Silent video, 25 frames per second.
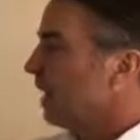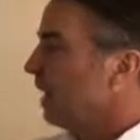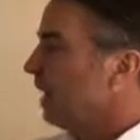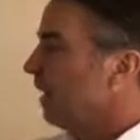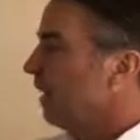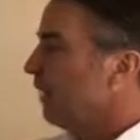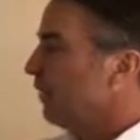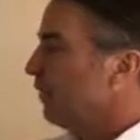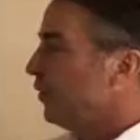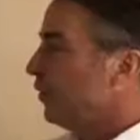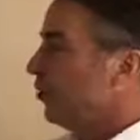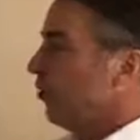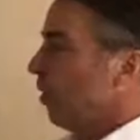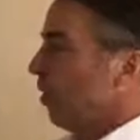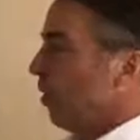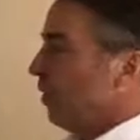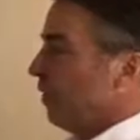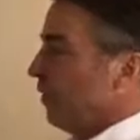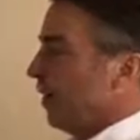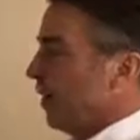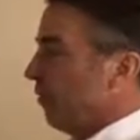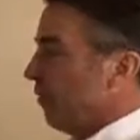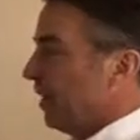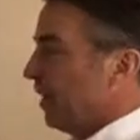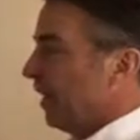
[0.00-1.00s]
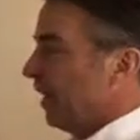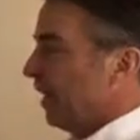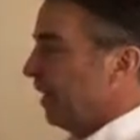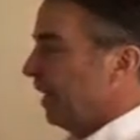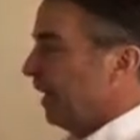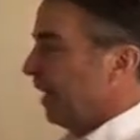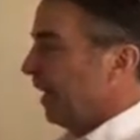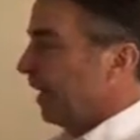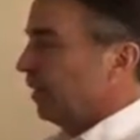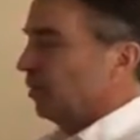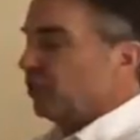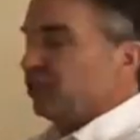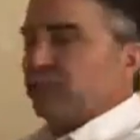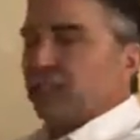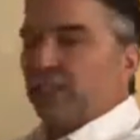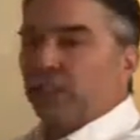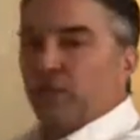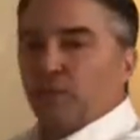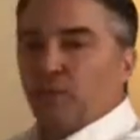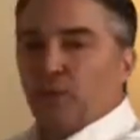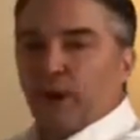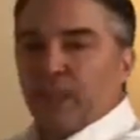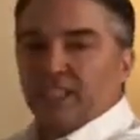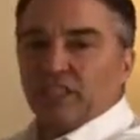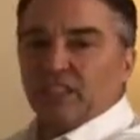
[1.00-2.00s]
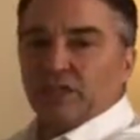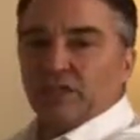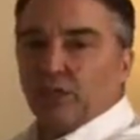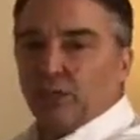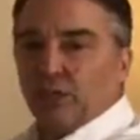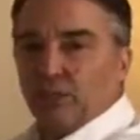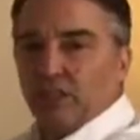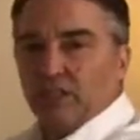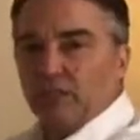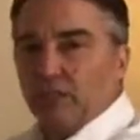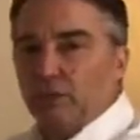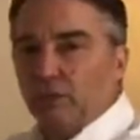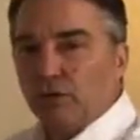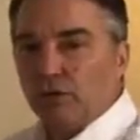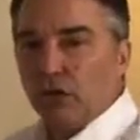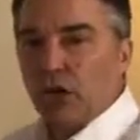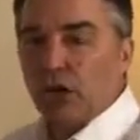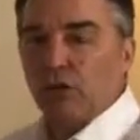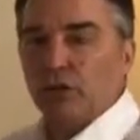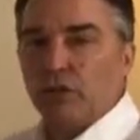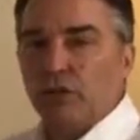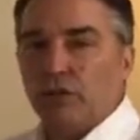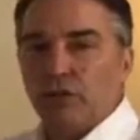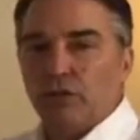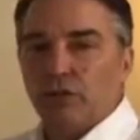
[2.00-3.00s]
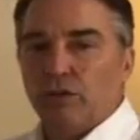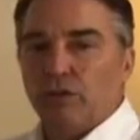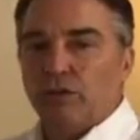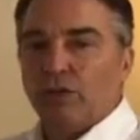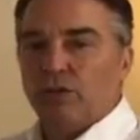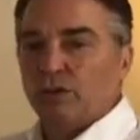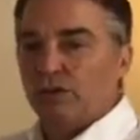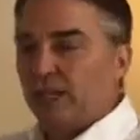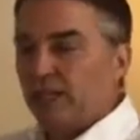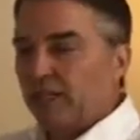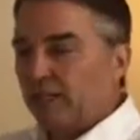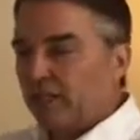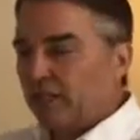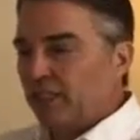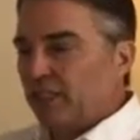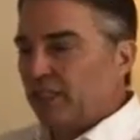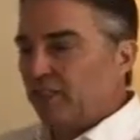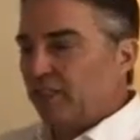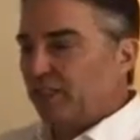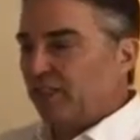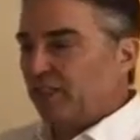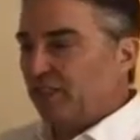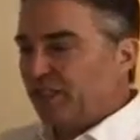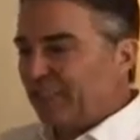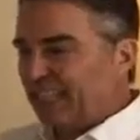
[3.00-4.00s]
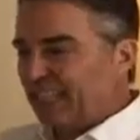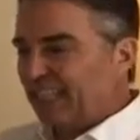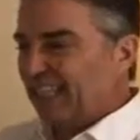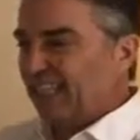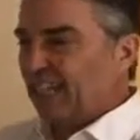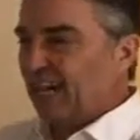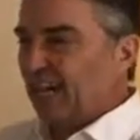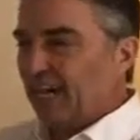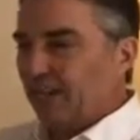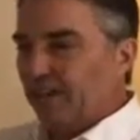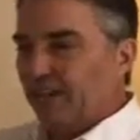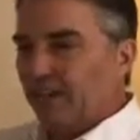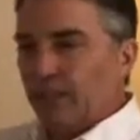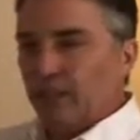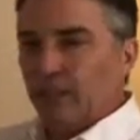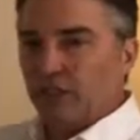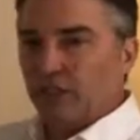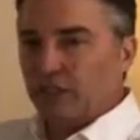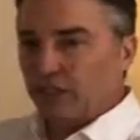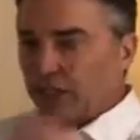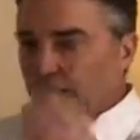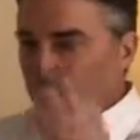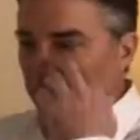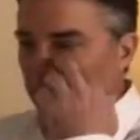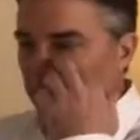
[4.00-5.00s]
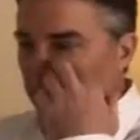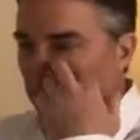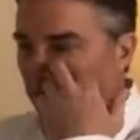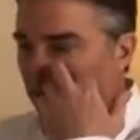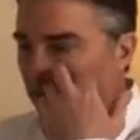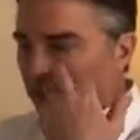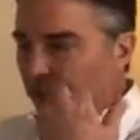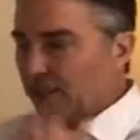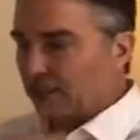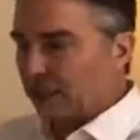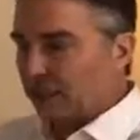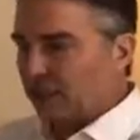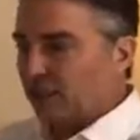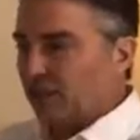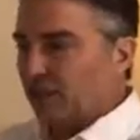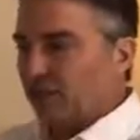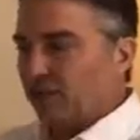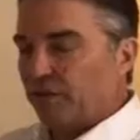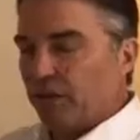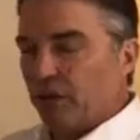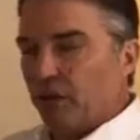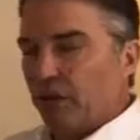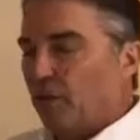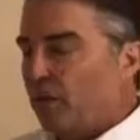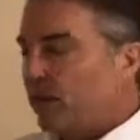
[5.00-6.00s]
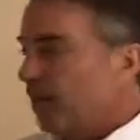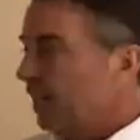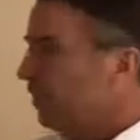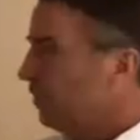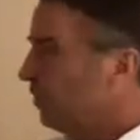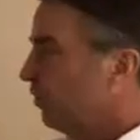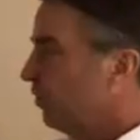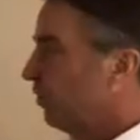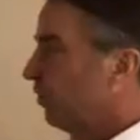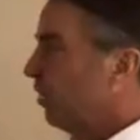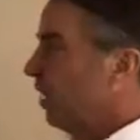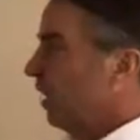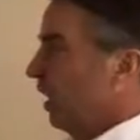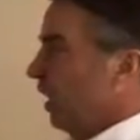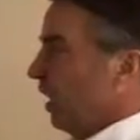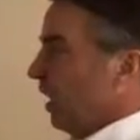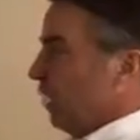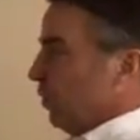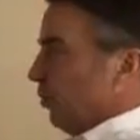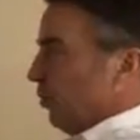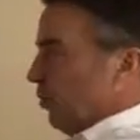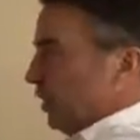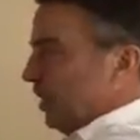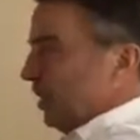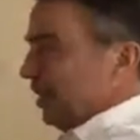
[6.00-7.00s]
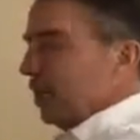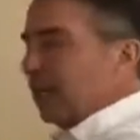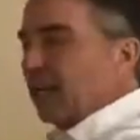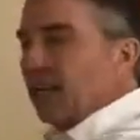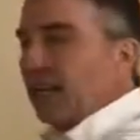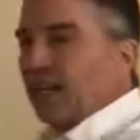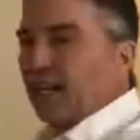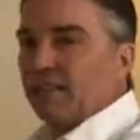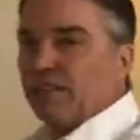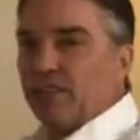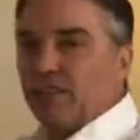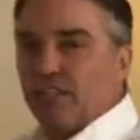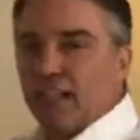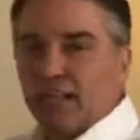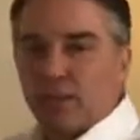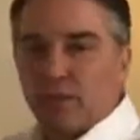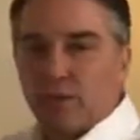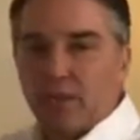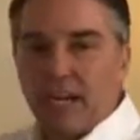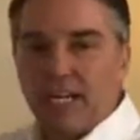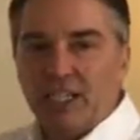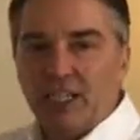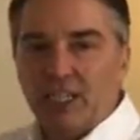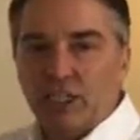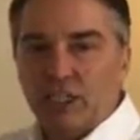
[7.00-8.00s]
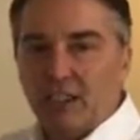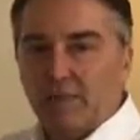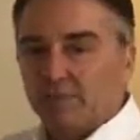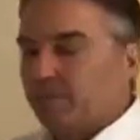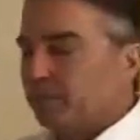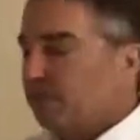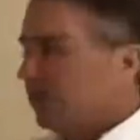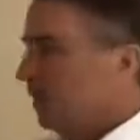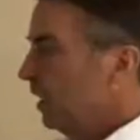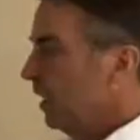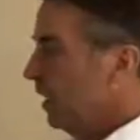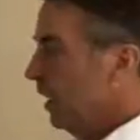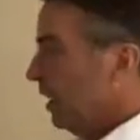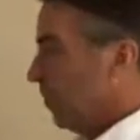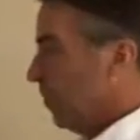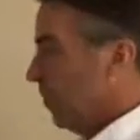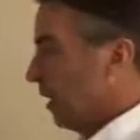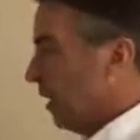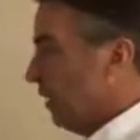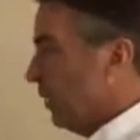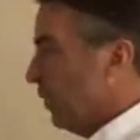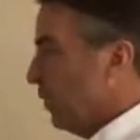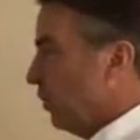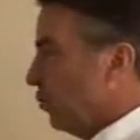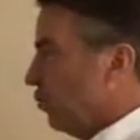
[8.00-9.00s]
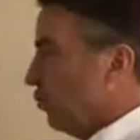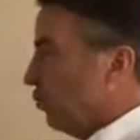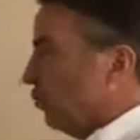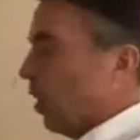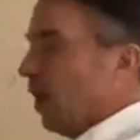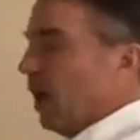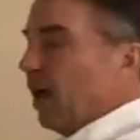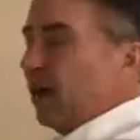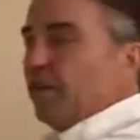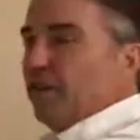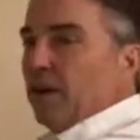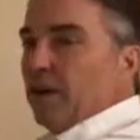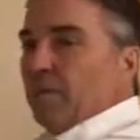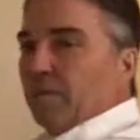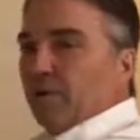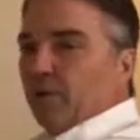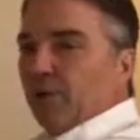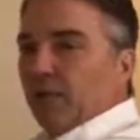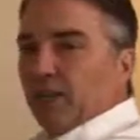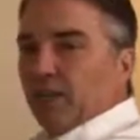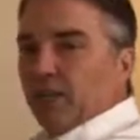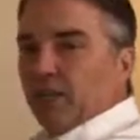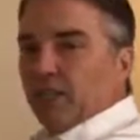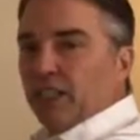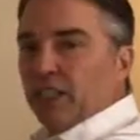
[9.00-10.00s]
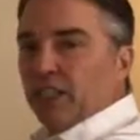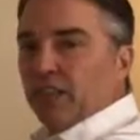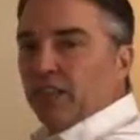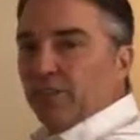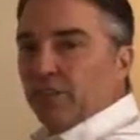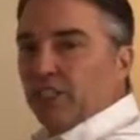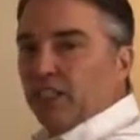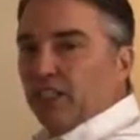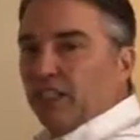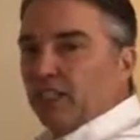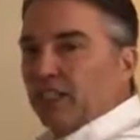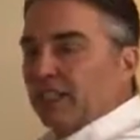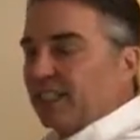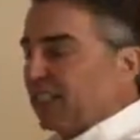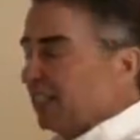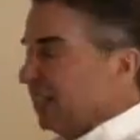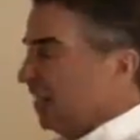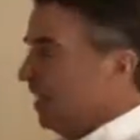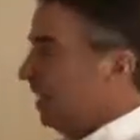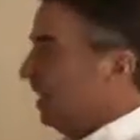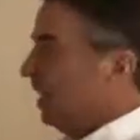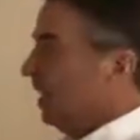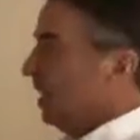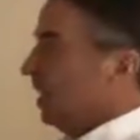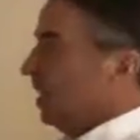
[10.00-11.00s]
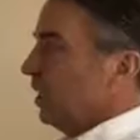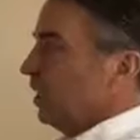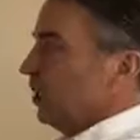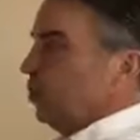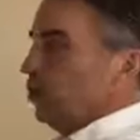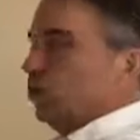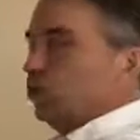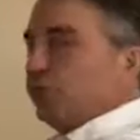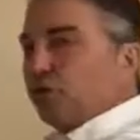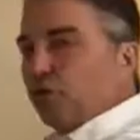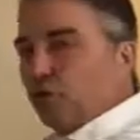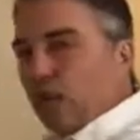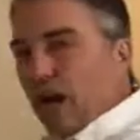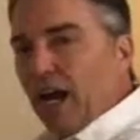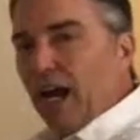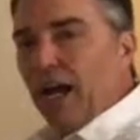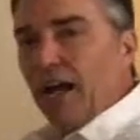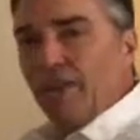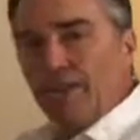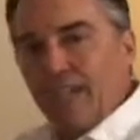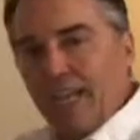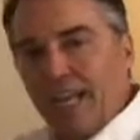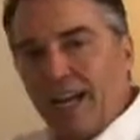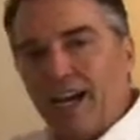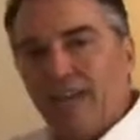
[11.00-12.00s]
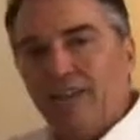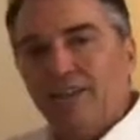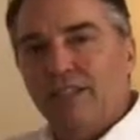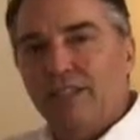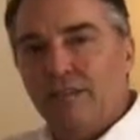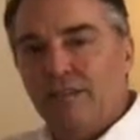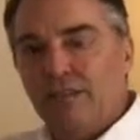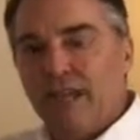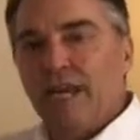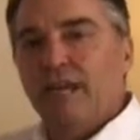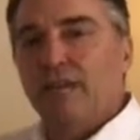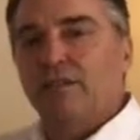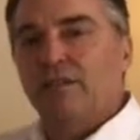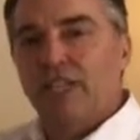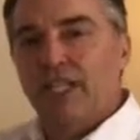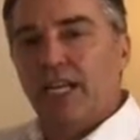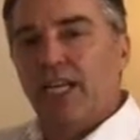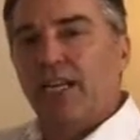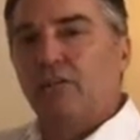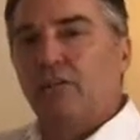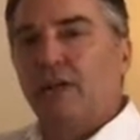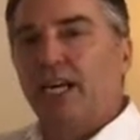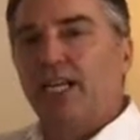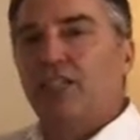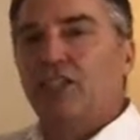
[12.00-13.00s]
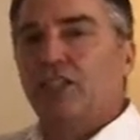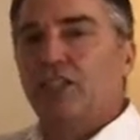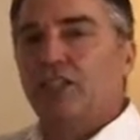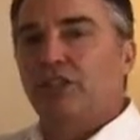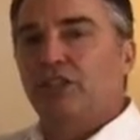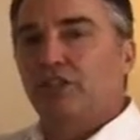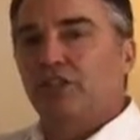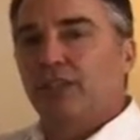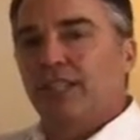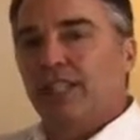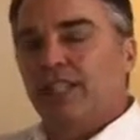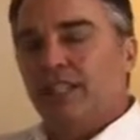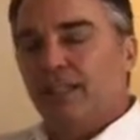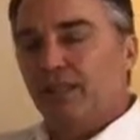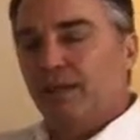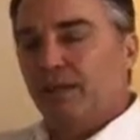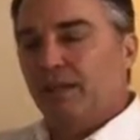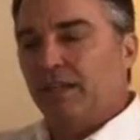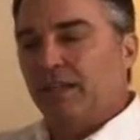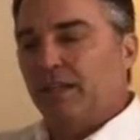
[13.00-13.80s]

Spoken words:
if you are very energy wasteful, you don't use your energy, you need a lot of energy because you're very wasteful, you need a lot of generation. But if you drive up your energy efficiency, you drive down the amount of generation you need.